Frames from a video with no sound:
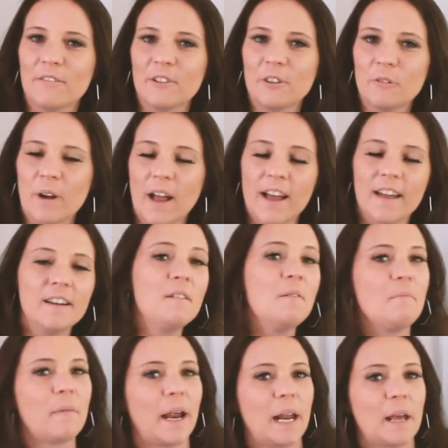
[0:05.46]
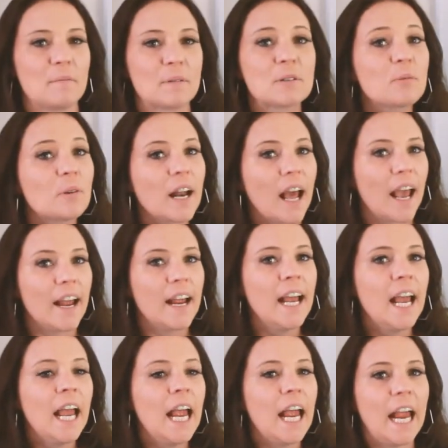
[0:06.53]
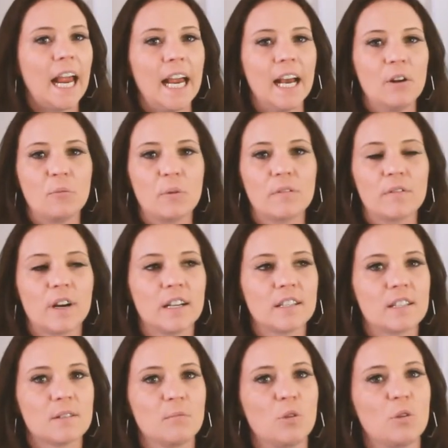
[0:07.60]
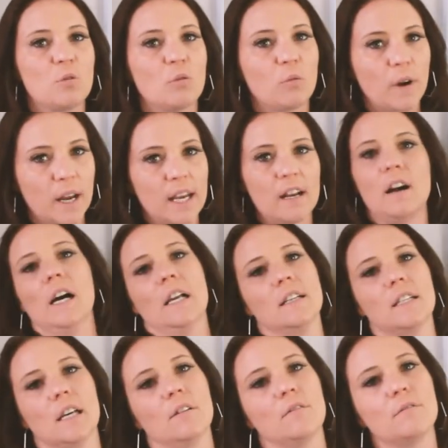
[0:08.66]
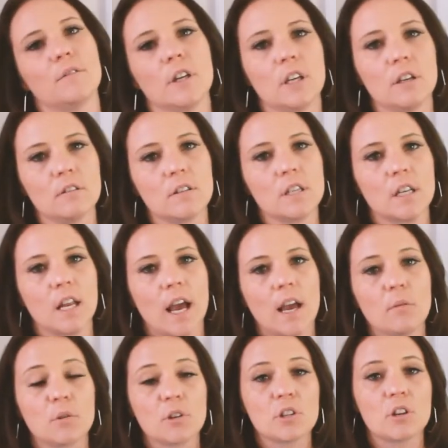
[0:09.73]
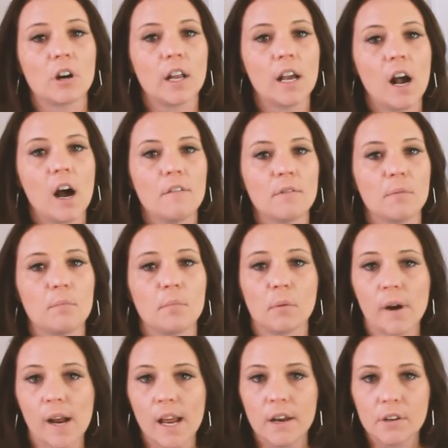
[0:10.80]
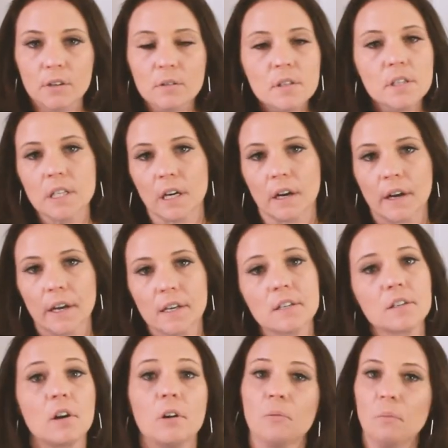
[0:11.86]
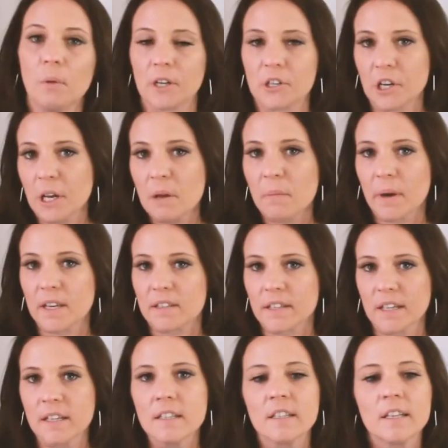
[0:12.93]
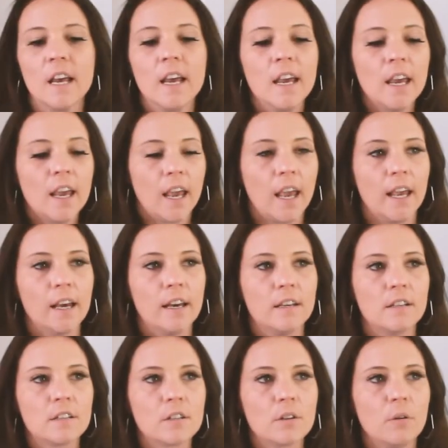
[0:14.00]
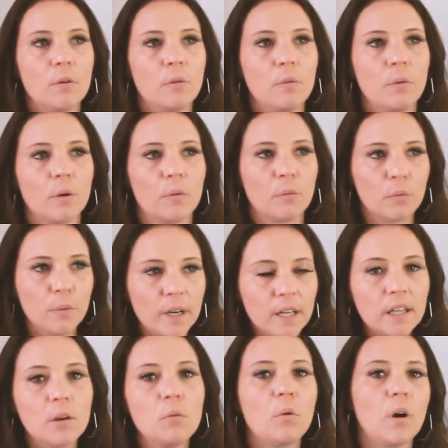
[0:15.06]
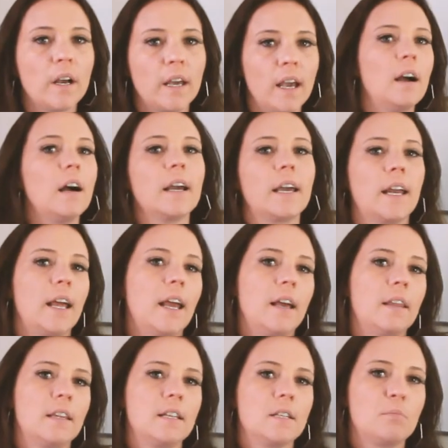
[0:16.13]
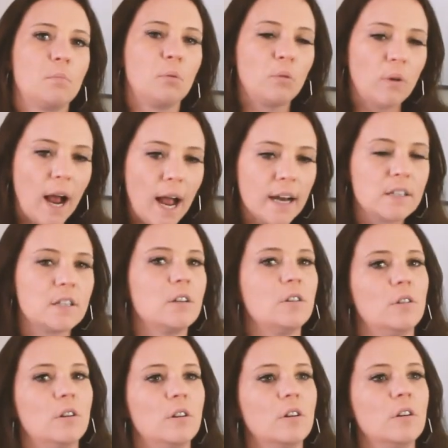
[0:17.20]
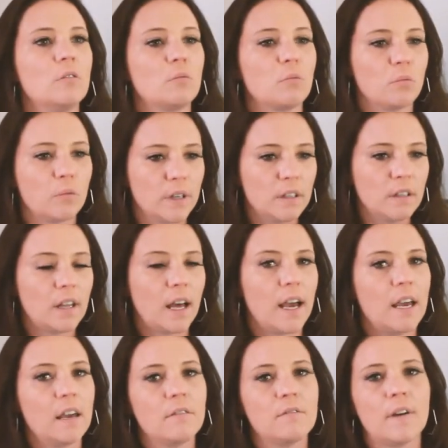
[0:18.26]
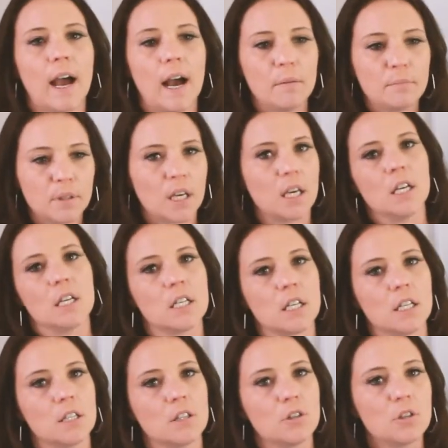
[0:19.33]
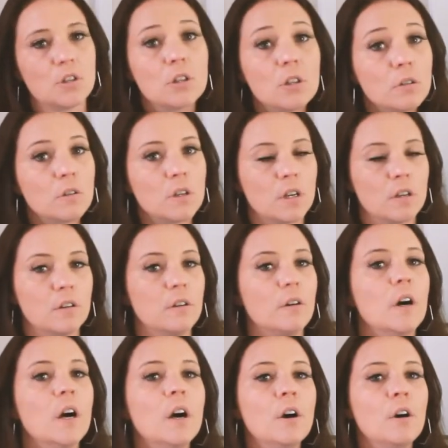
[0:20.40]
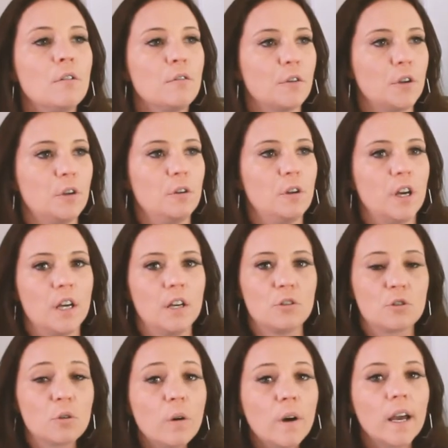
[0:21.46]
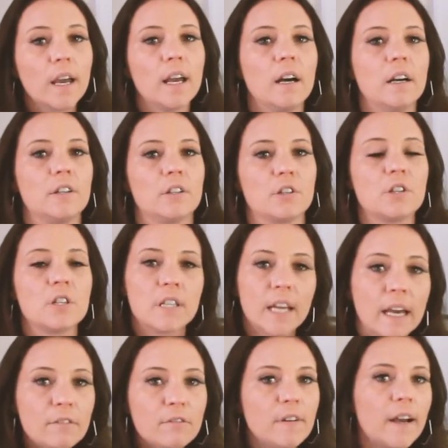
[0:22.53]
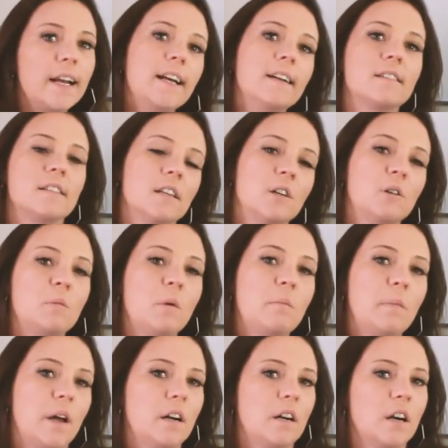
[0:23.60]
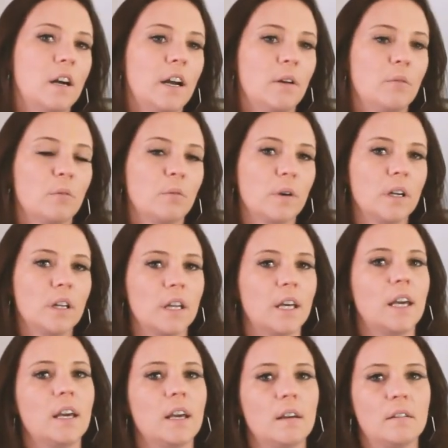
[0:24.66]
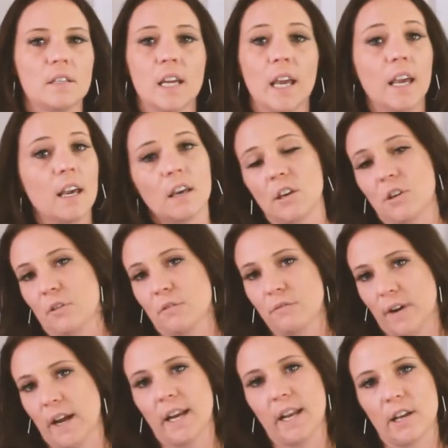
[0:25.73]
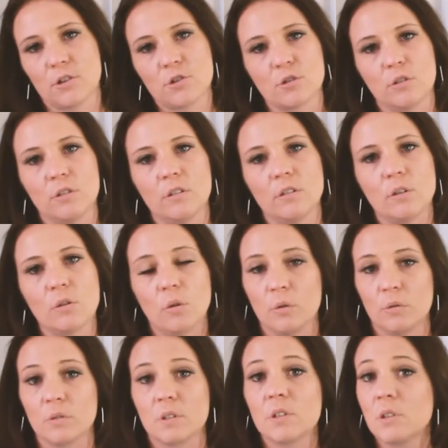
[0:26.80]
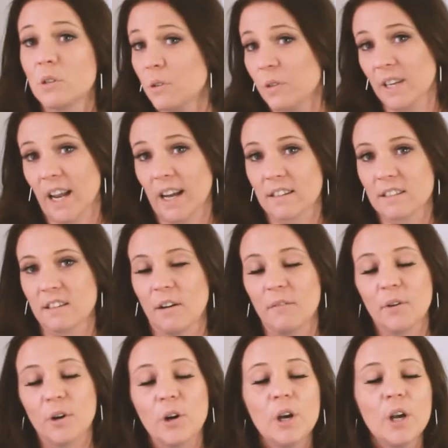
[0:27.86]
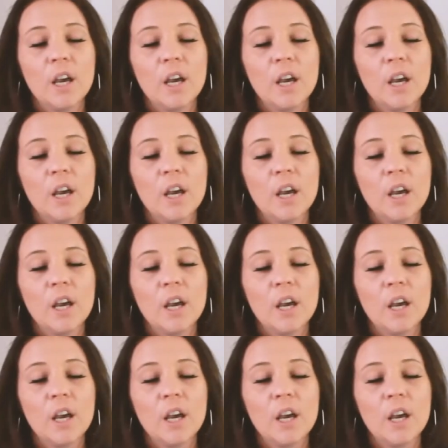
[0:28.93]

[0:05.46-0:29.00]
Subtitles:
in the Red. My name is Renee and we've got some great content for you today. We're starting off a brand new series called Budgeting Basics, and we're really working on getting these practical, real-life applications to you for you to enjoy, understand finance a little bit better, and really take your financial goals to the next level.